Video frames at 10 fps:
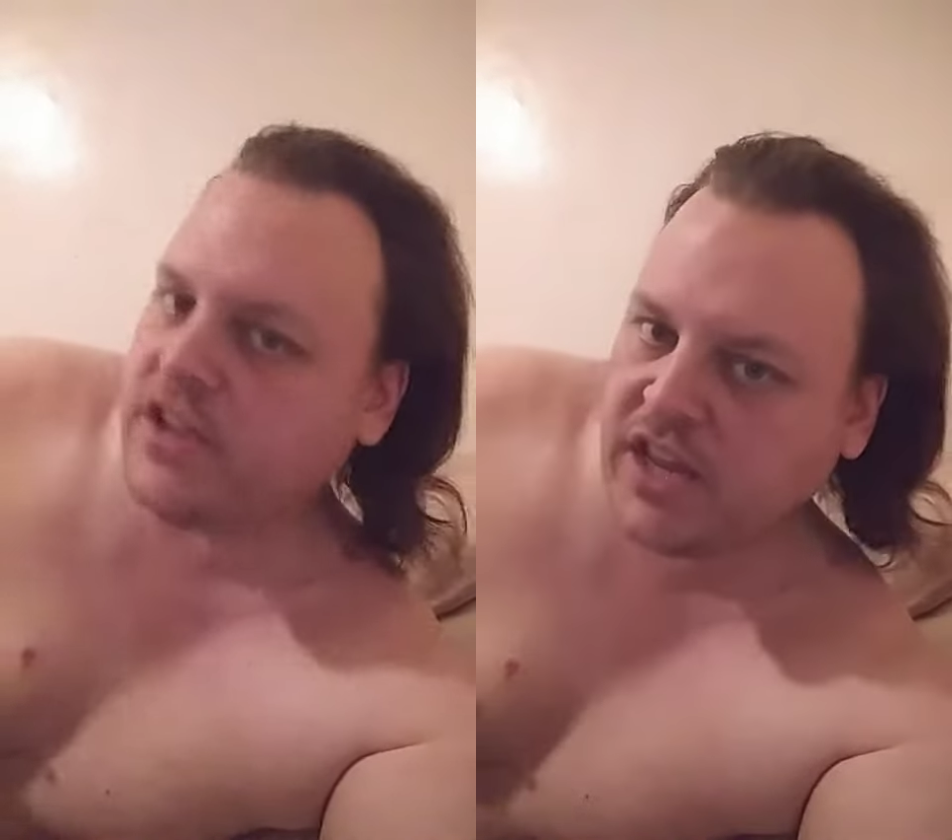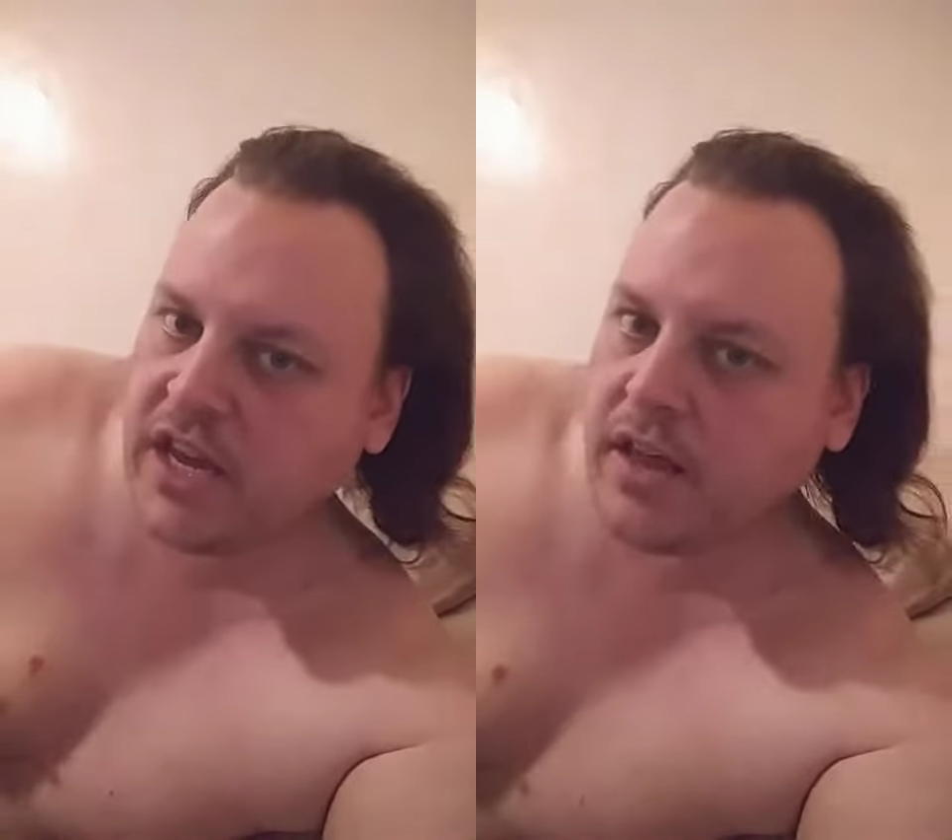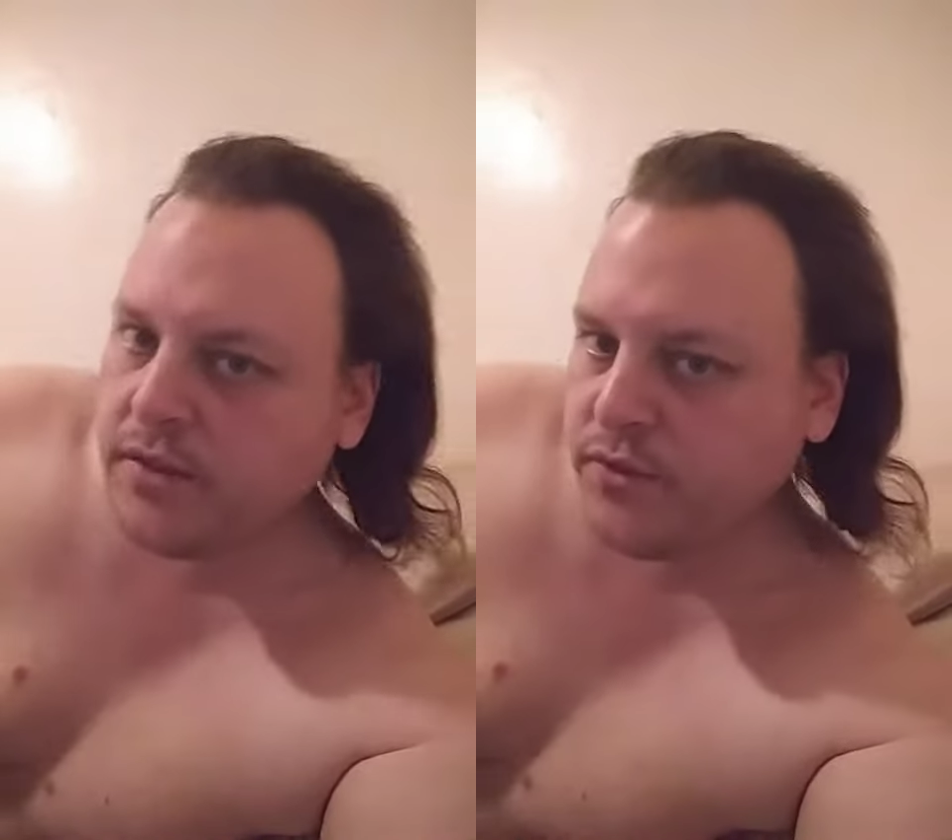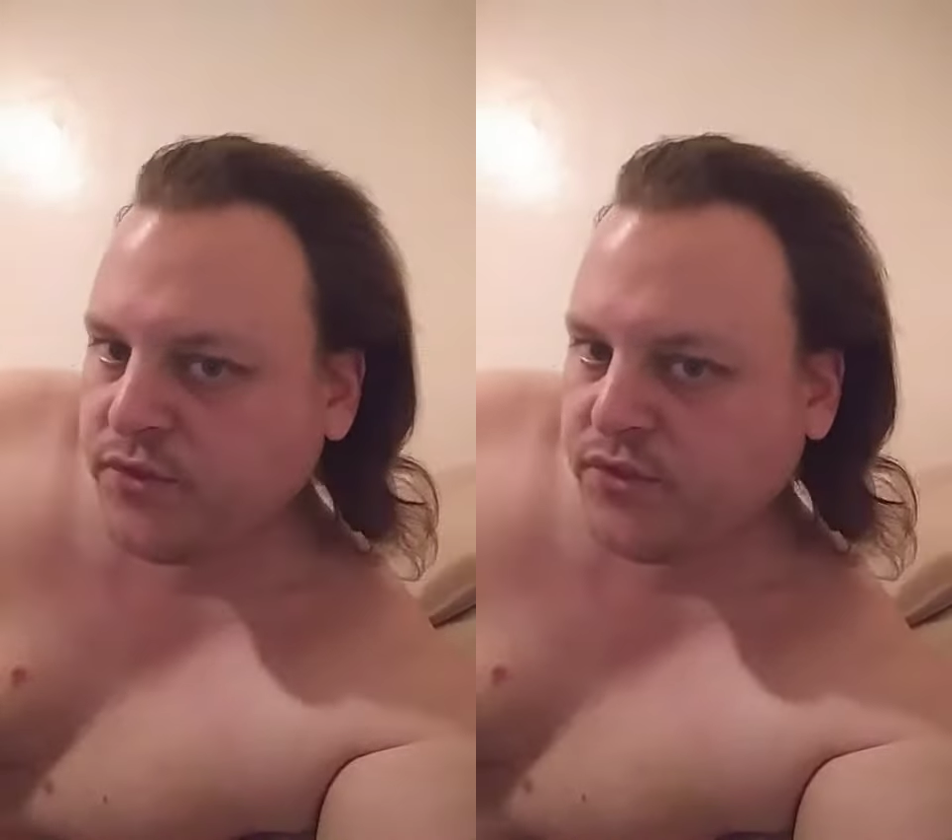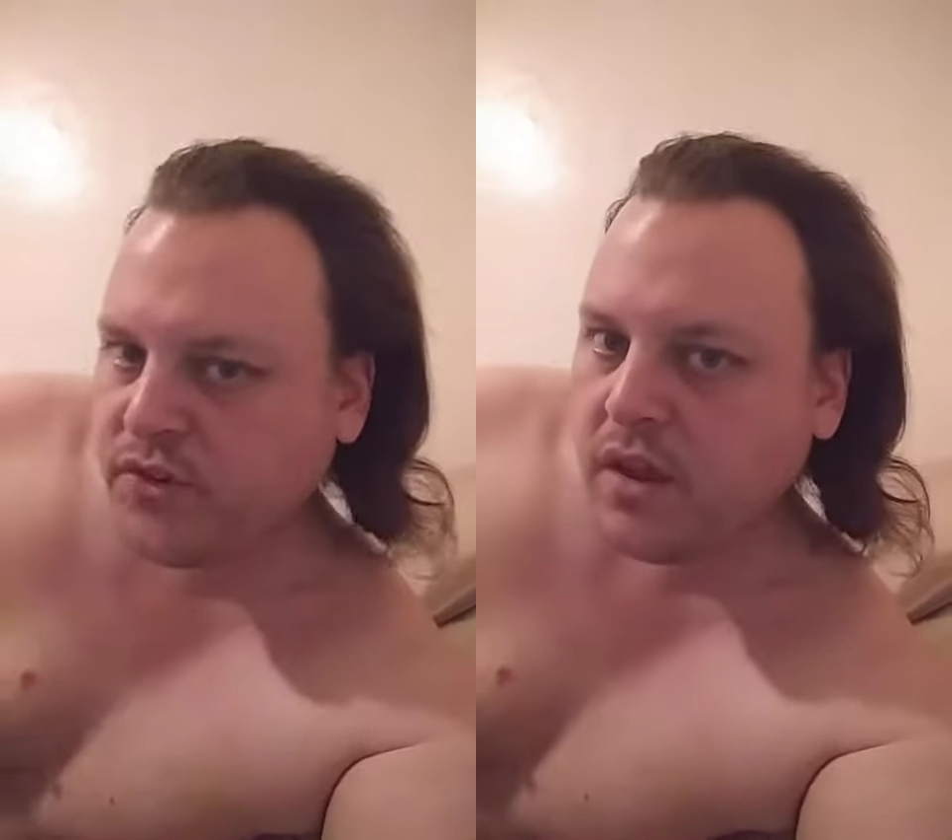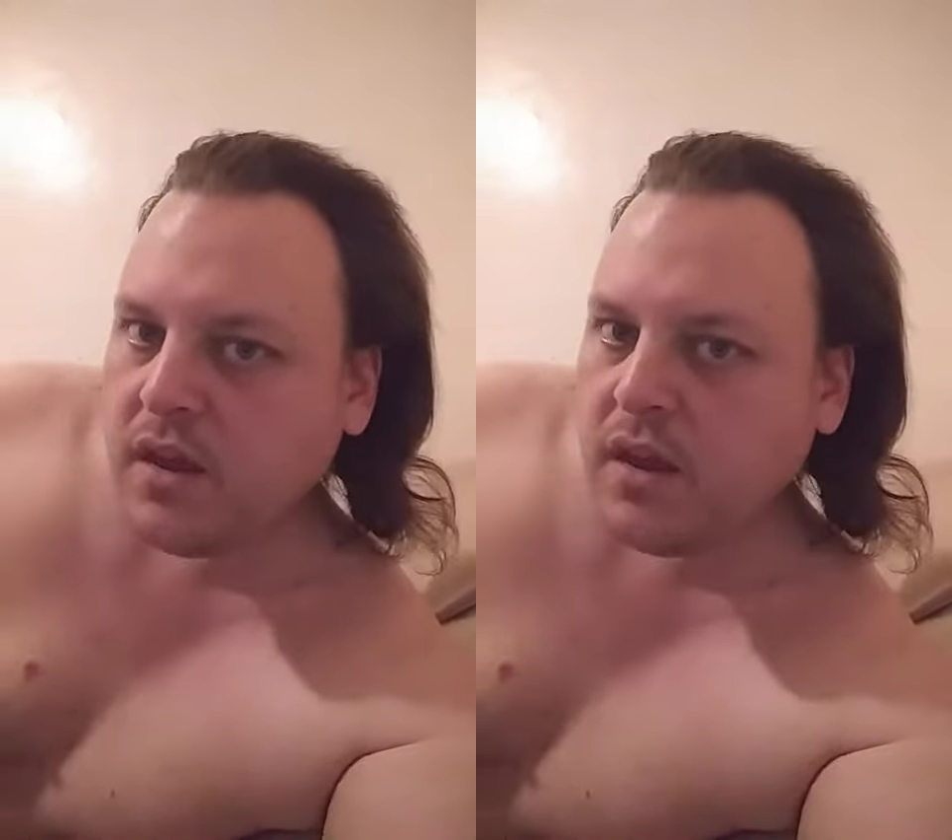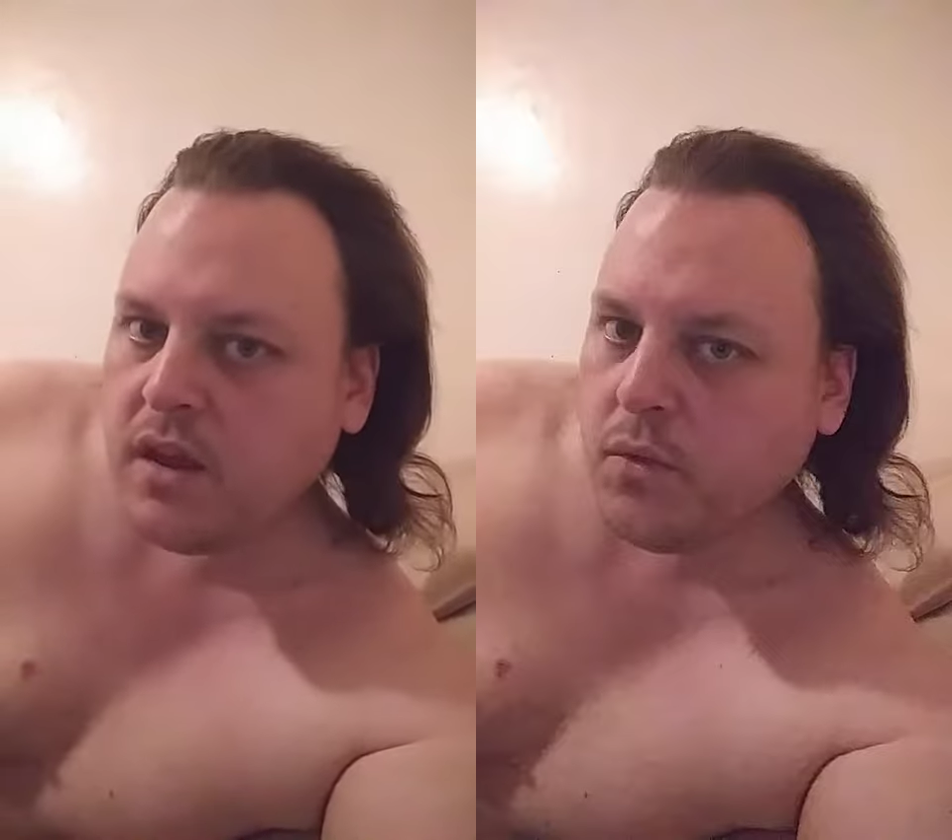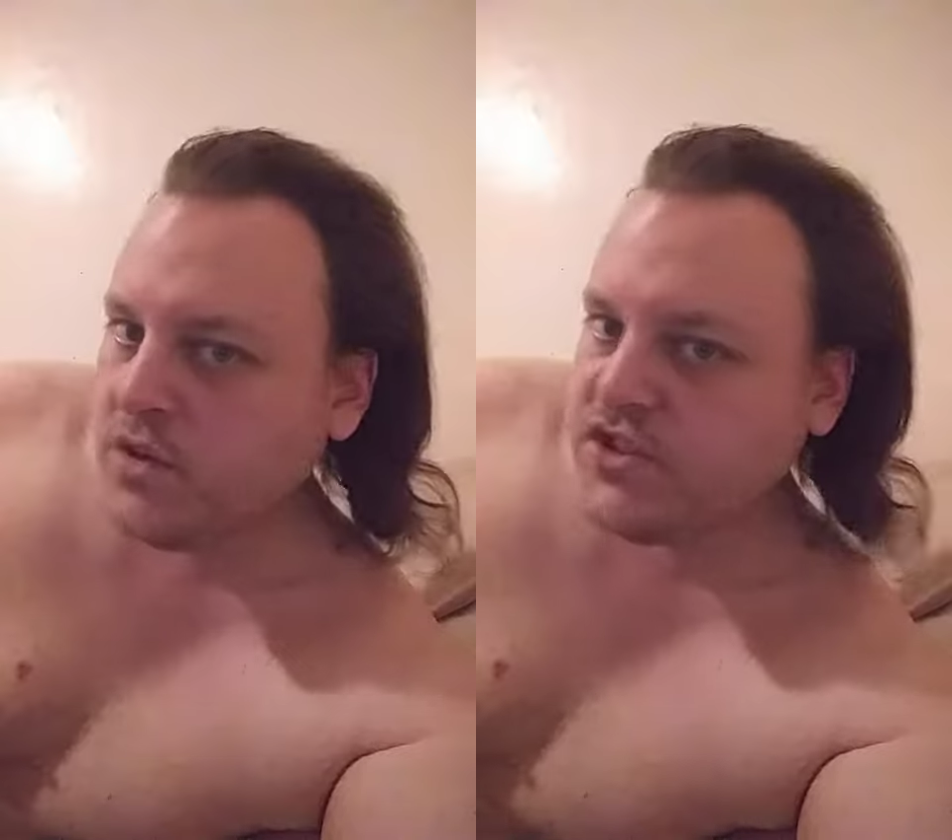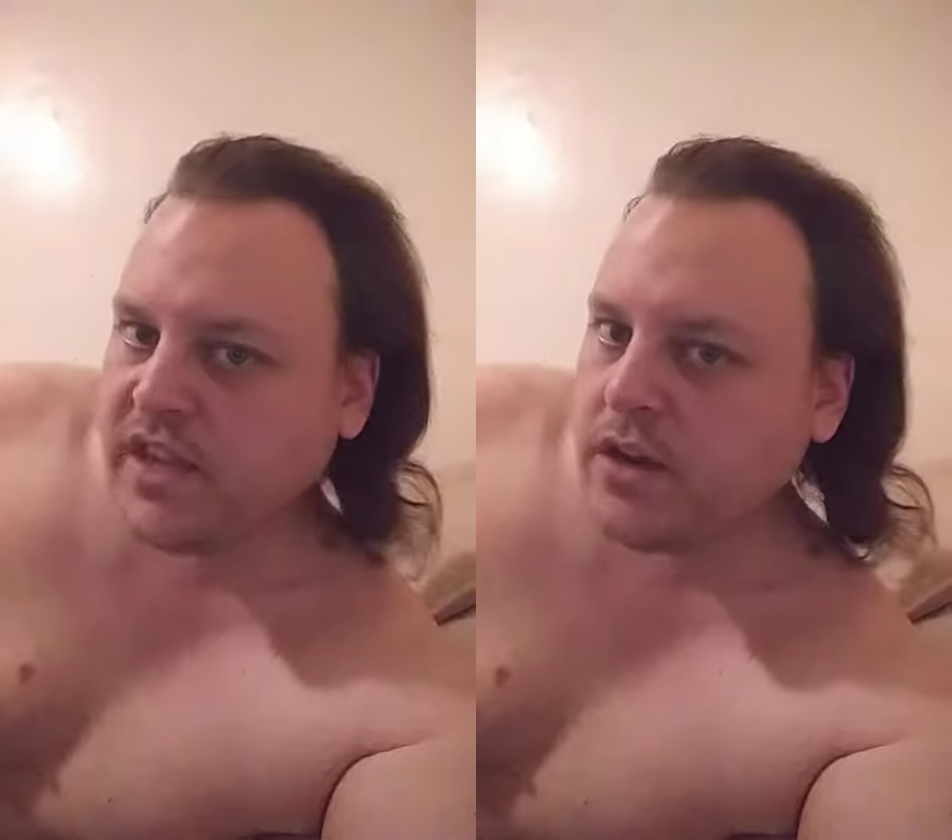kids, which they